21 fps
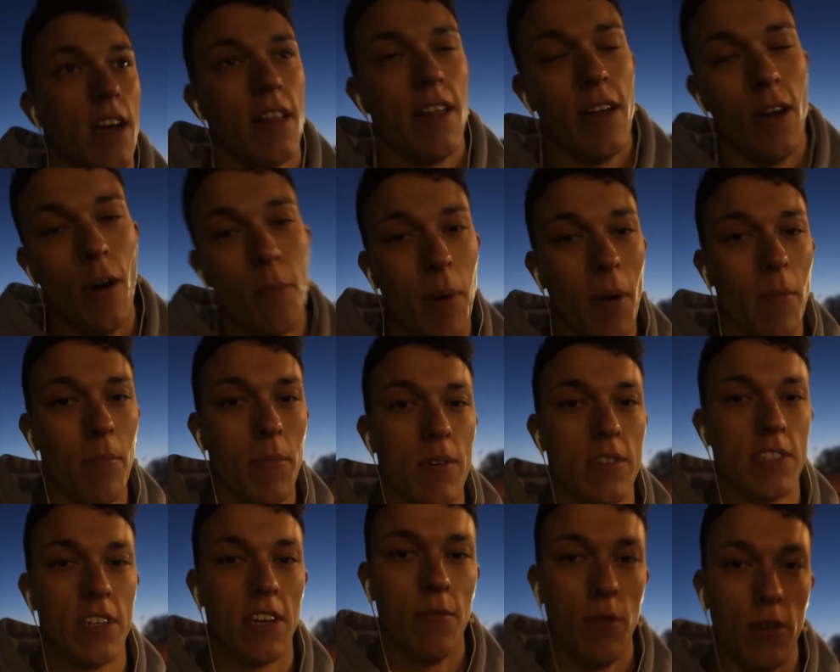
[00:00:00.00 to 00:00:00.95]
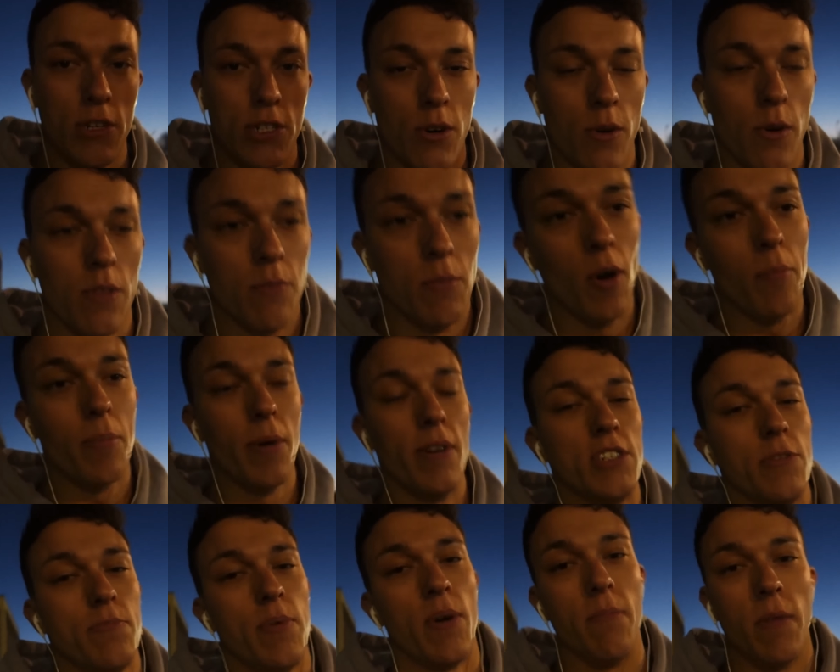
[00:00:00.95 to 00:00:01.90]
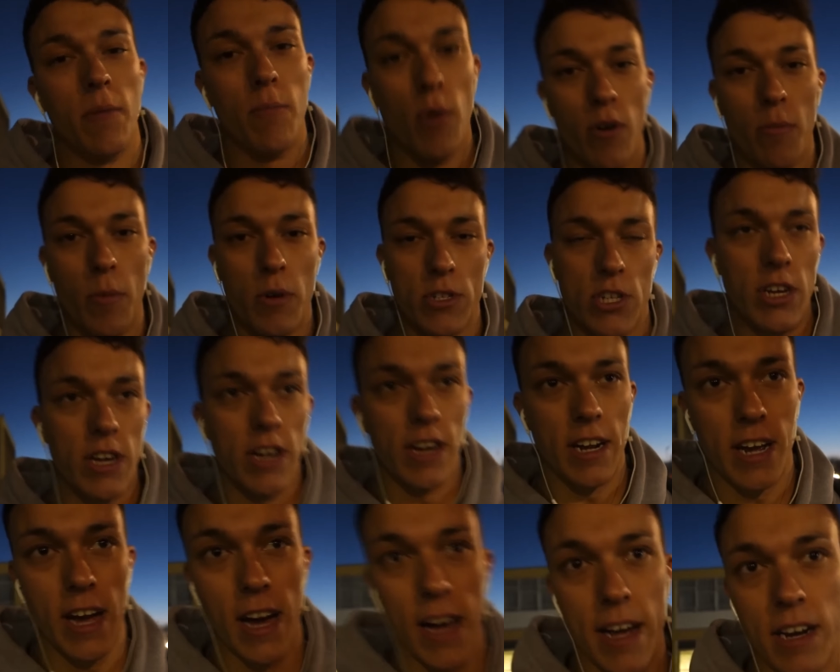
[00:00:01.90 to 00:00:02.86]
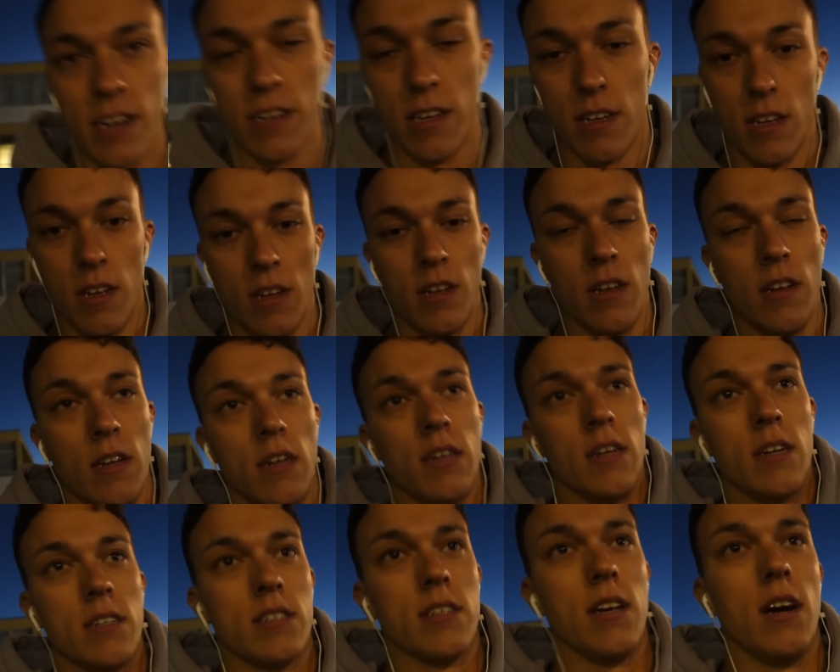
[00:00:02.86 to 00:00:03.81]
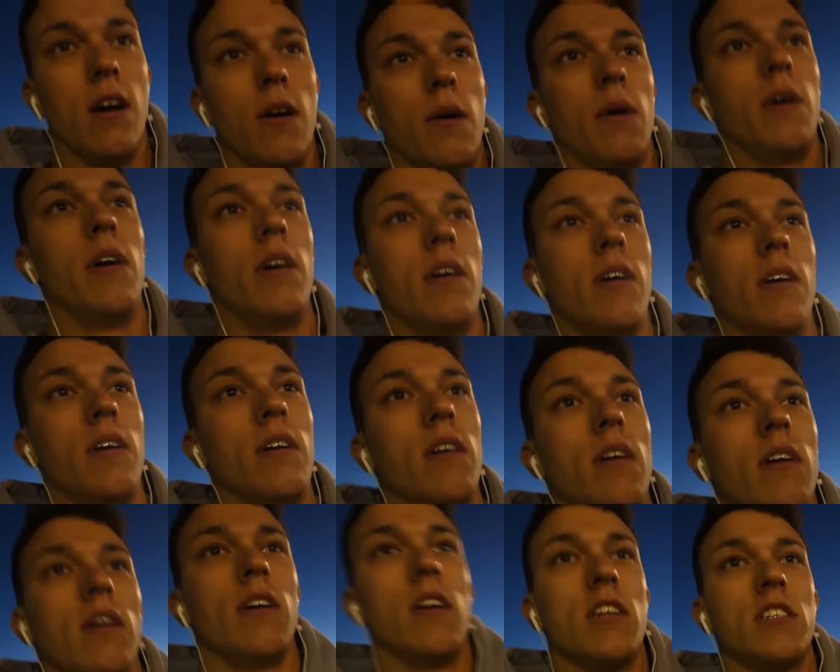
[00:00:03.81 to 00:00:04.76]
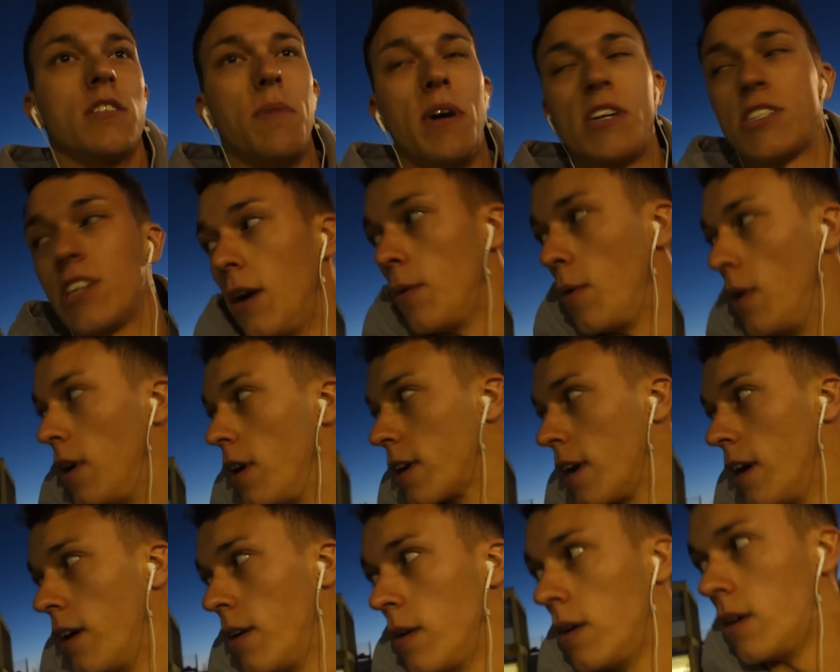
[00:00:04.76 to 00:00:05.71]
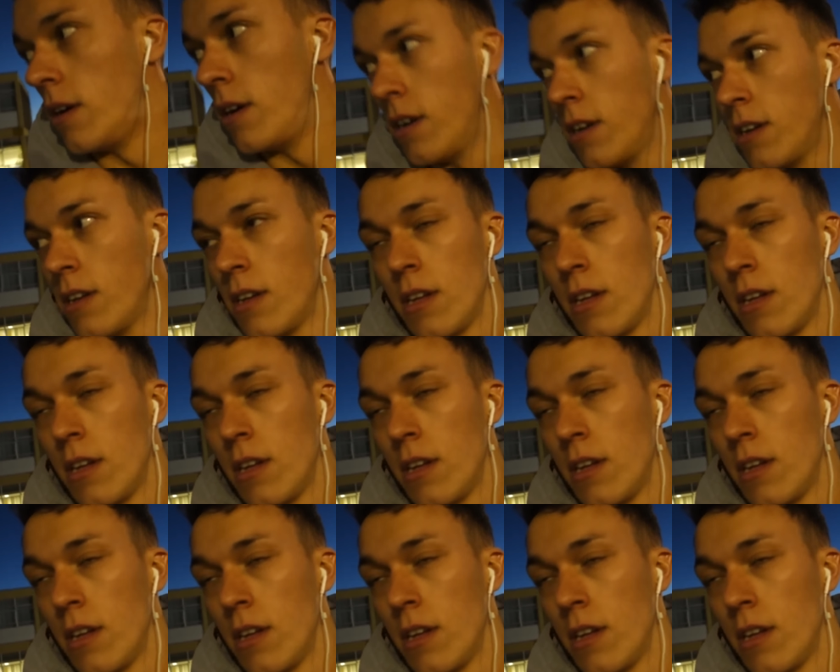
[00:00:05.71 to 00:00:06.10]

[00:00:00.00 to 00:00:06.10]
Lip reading: They all pump blood to your muscle. The more blood you pump, the more muscle you're going to gain. So, smash that workout.